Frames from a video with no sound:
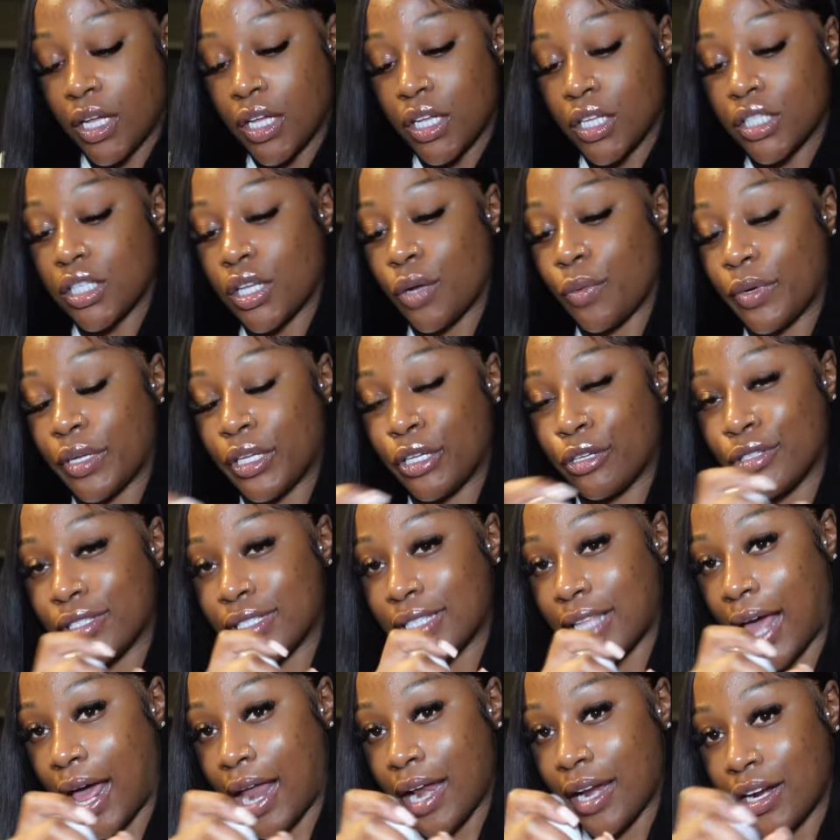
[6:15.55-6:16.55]
So when you
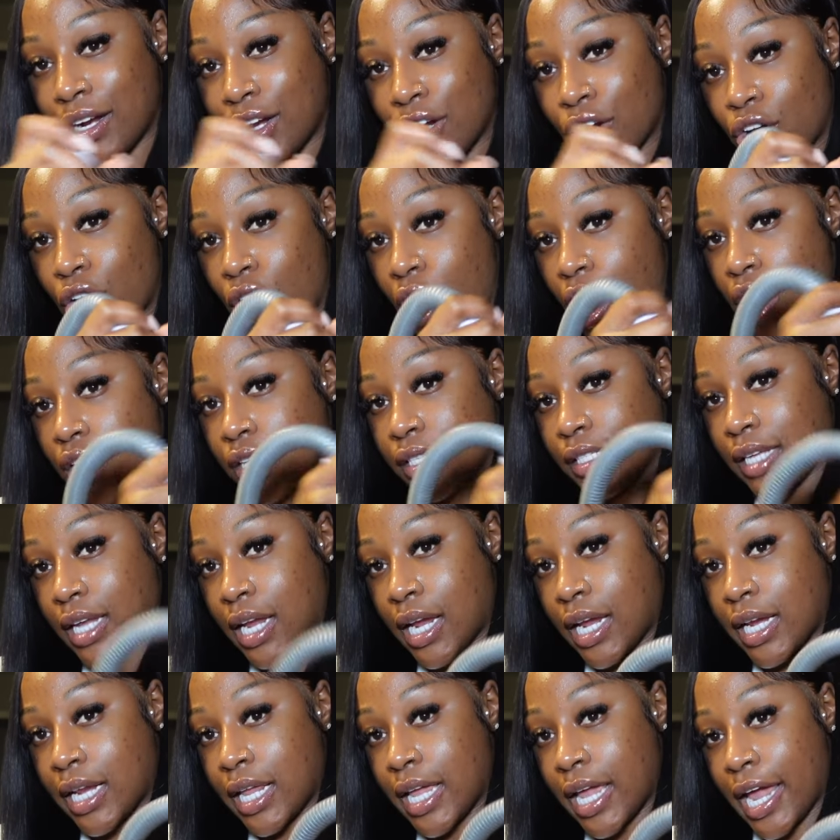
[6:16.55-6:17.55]
slide it across
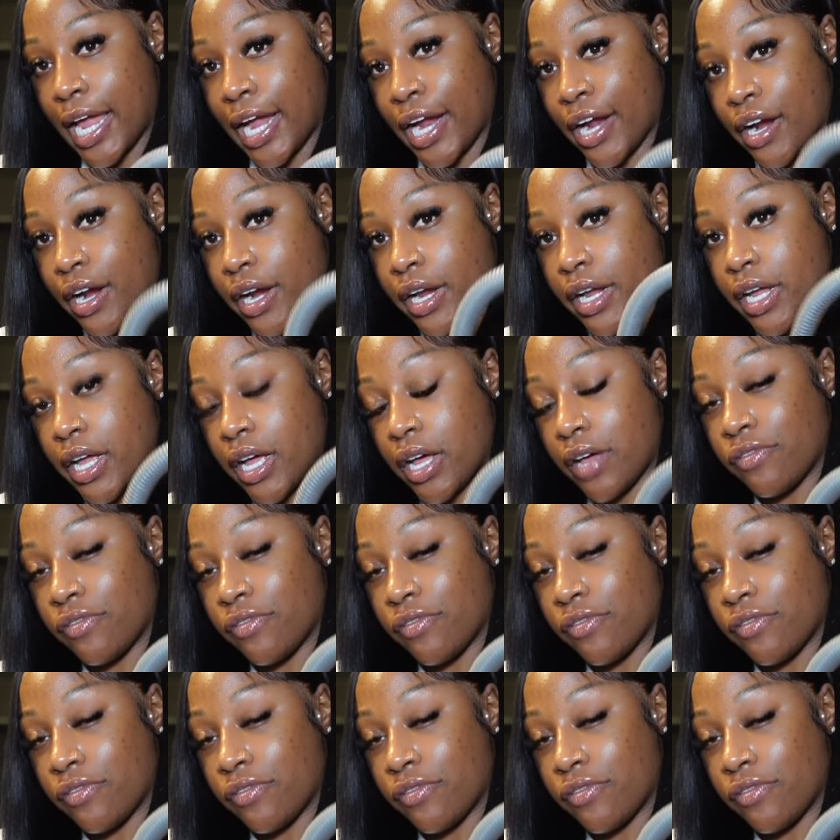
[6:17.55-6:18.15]
any area